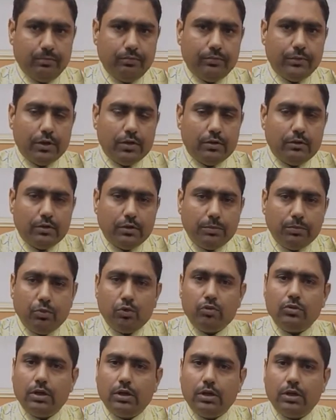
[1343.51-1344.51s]
Yeah.
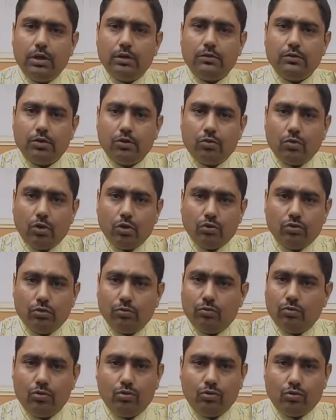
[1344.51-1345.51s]
Suppose learners the cost
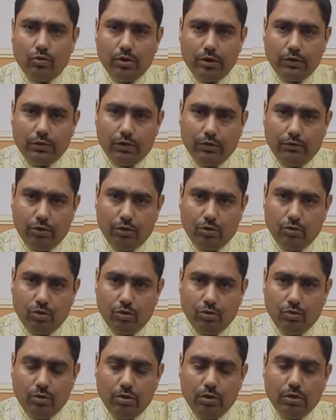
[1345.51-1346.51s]
of goods sold is given to
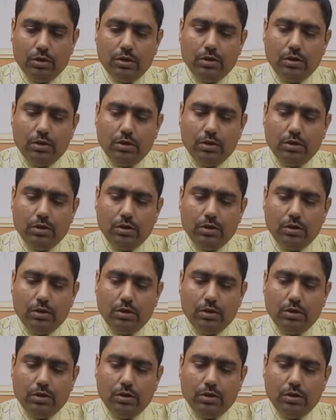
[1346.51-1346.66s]
you